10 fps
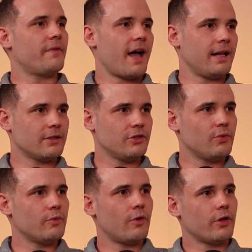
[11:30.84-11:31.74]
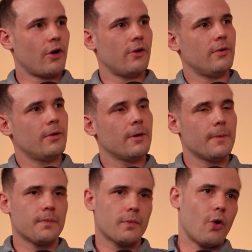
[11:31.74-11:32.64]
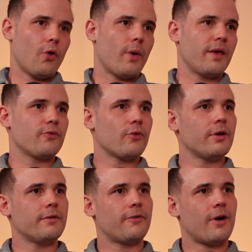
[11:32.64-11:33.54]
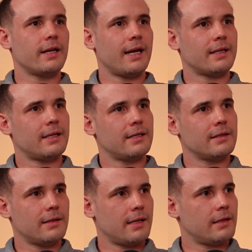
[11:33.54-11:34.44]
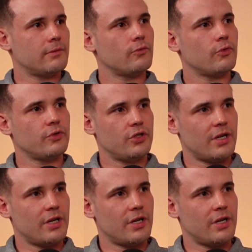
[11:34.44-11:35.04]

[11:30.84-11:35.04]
of that because you wouldn't want to go all the way through it and find out that it ruins